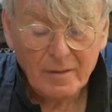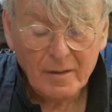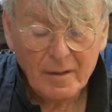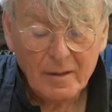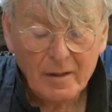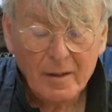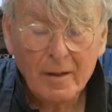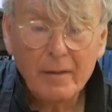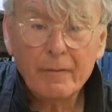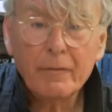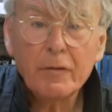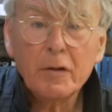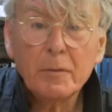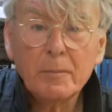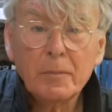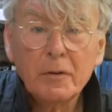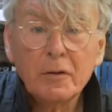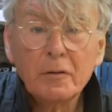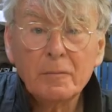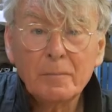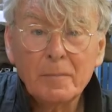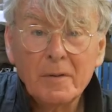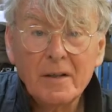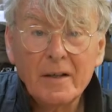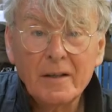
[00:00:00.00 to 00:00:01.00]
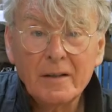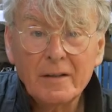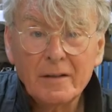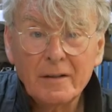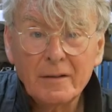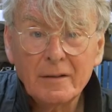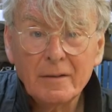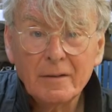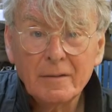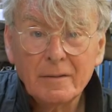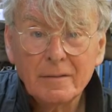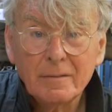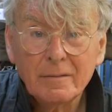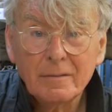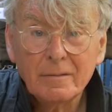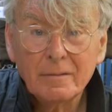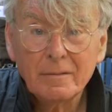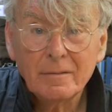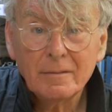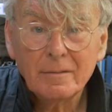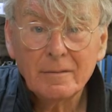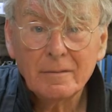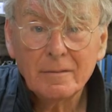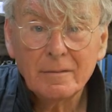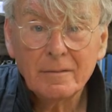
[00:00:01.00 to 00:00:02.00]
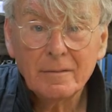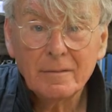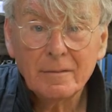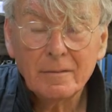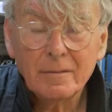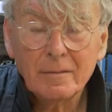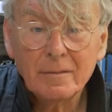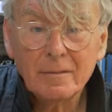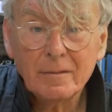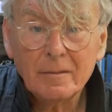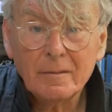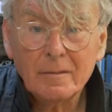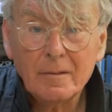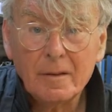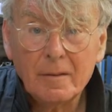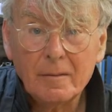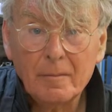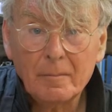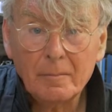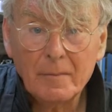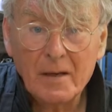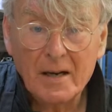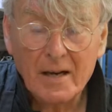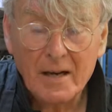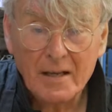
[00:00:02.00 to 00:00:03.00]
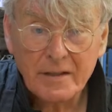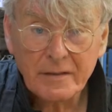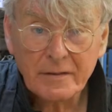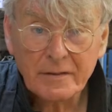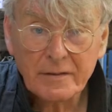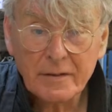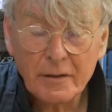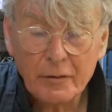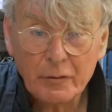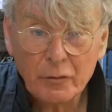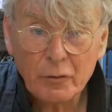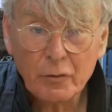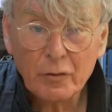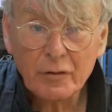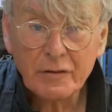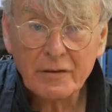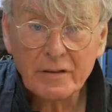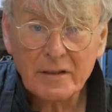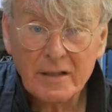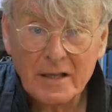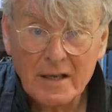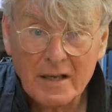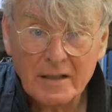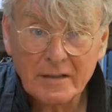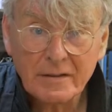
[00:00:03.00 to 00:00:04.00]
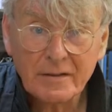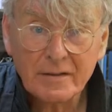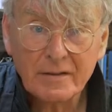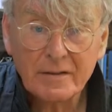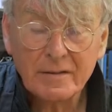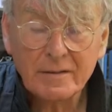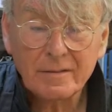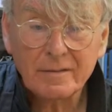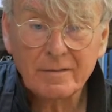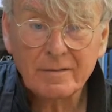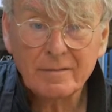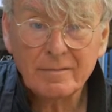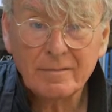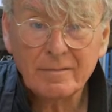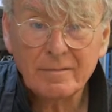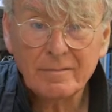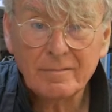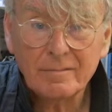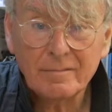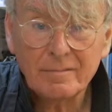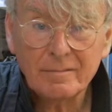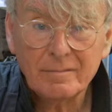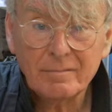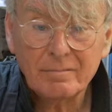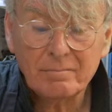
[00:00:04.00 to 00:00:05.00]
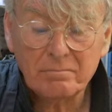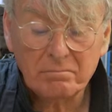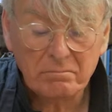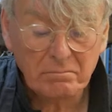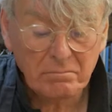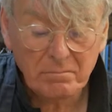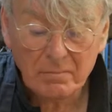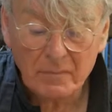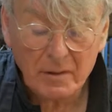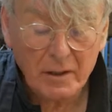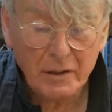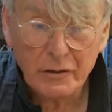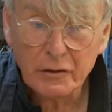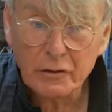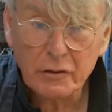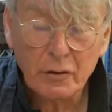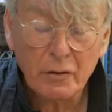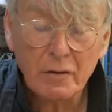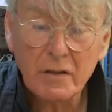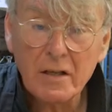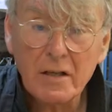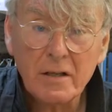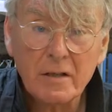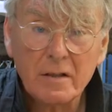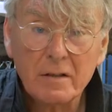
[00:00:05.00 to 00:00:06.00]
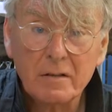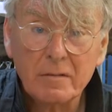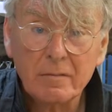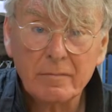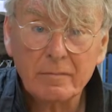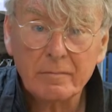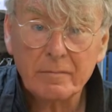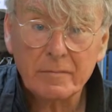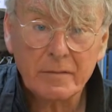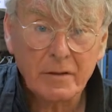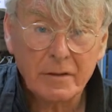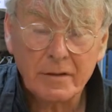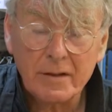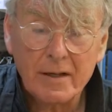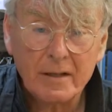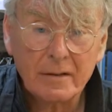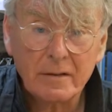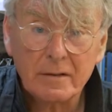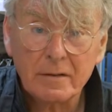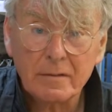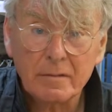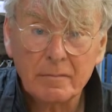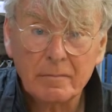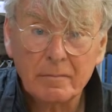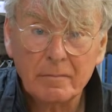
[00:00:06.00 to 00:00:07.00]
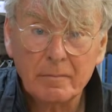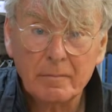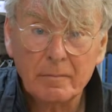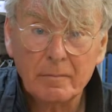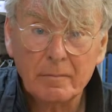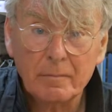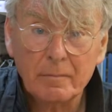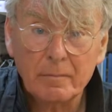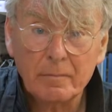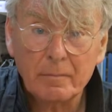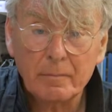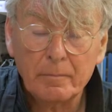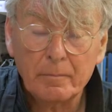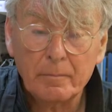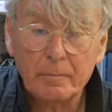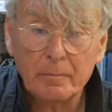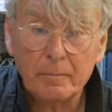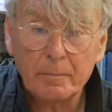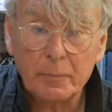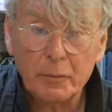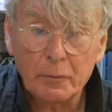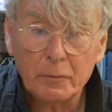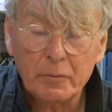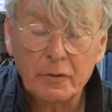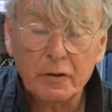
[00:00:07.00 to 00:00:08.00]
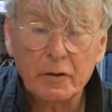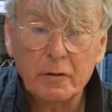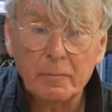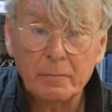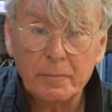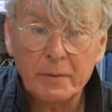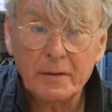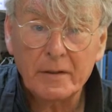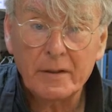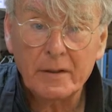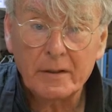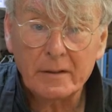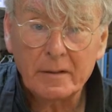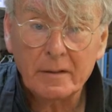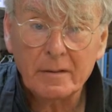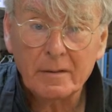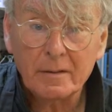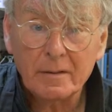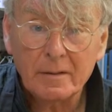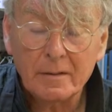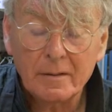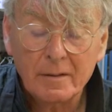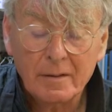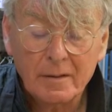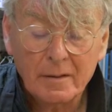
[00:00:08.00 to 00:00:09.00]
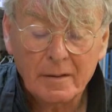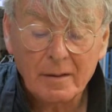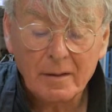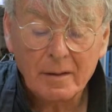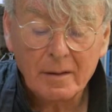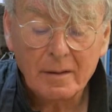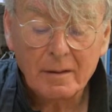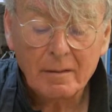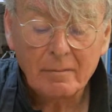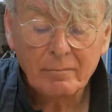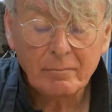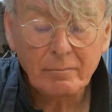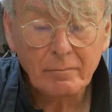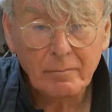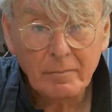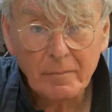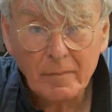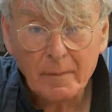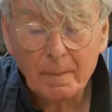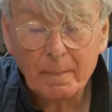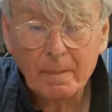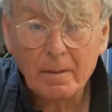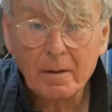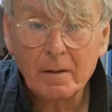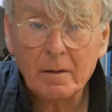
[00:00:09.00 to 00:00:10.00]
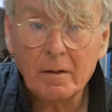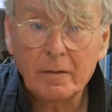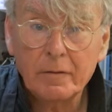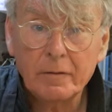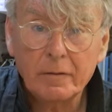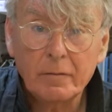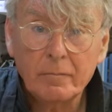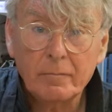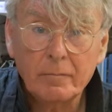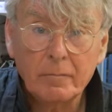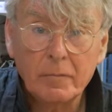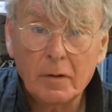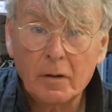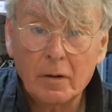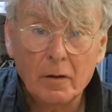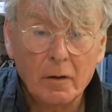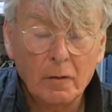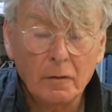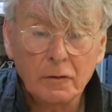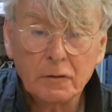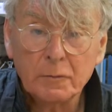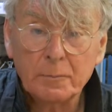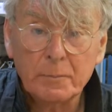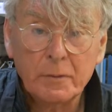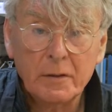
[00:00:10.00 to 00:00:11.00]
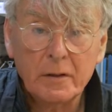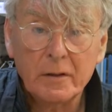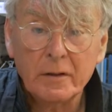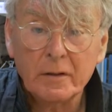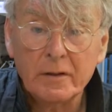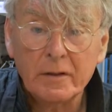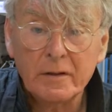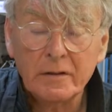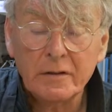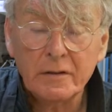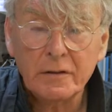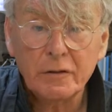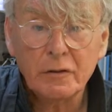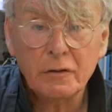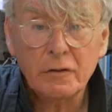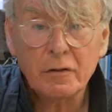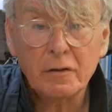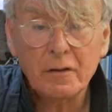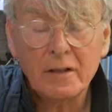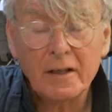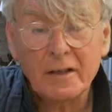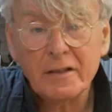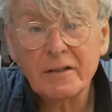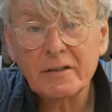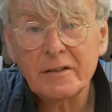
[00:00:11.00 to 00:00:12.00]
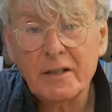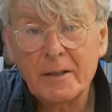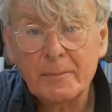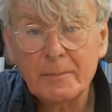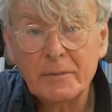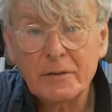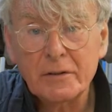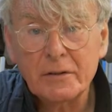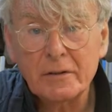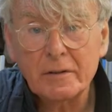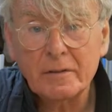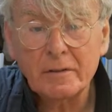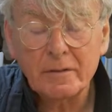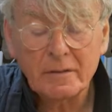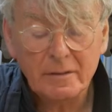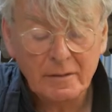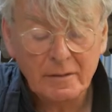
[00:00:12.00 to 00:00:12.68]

Every bootmaker has their own last. It's unique to that boot company, and Altberg is no exception.